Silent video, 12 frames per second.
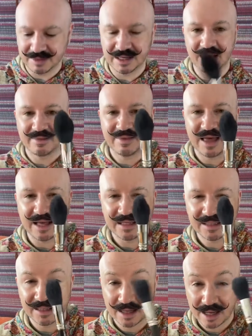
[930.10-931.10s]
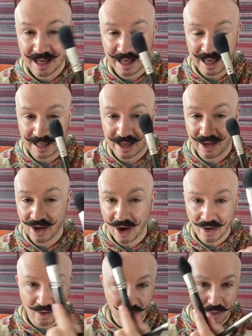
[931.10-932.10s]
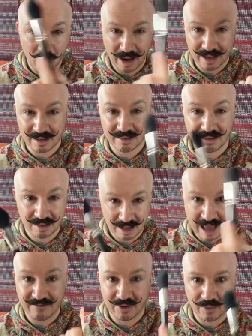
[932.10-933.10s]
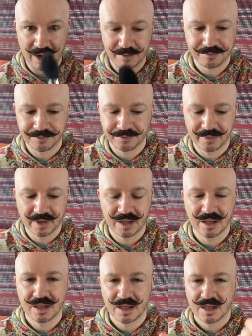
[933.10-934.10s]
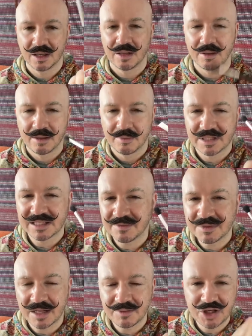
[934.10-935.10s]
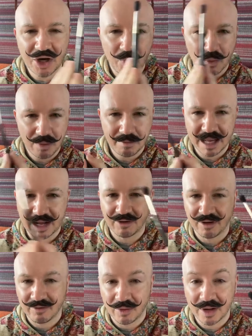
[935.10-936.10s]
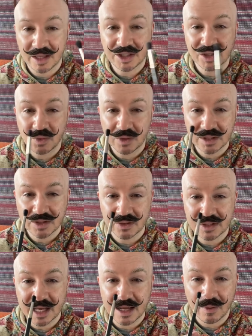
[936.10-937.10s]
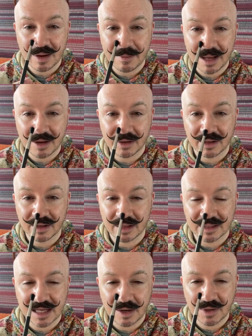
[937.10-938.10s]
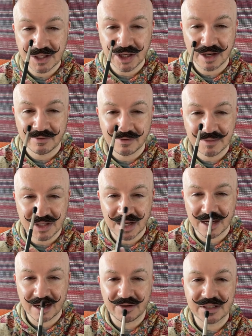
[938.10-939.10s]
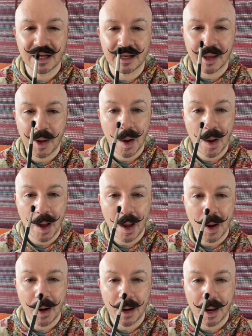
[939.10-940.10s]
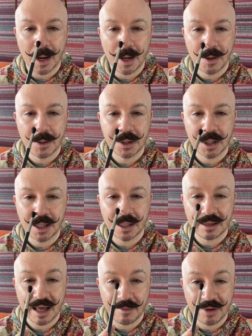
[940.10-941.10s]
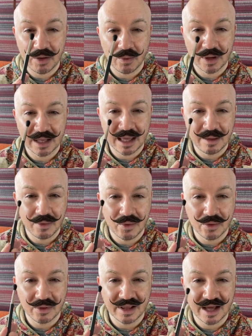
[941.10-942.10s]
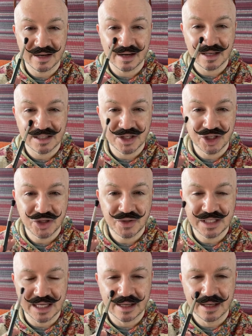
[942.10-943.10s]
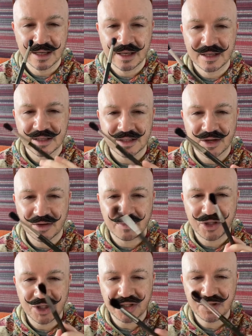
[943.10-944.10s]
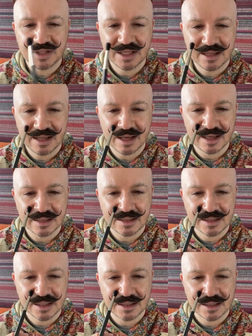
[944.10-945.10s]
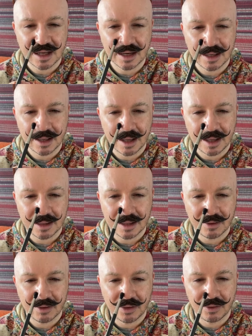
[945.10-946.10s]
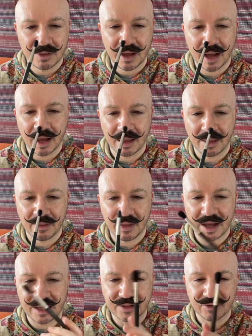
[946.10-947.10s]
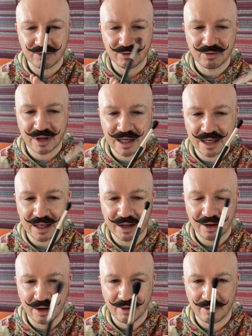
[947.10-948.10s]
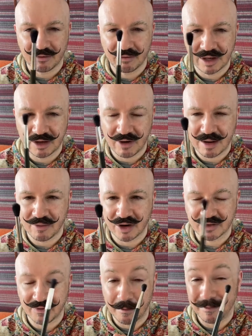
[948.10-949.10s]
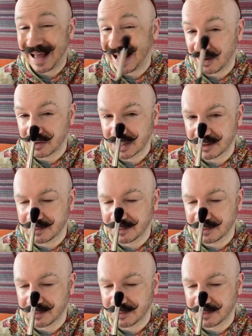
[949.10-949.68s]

like this, it can go quite everywhere. But sometimes you don't want powder everywhere. You just want to sort of take away powder, take away shine from certain areas, like a little shiny there, but you want to keep all of that nice and juicy. So just using this, just to kind of get in there and do that, that is a really great brush for powder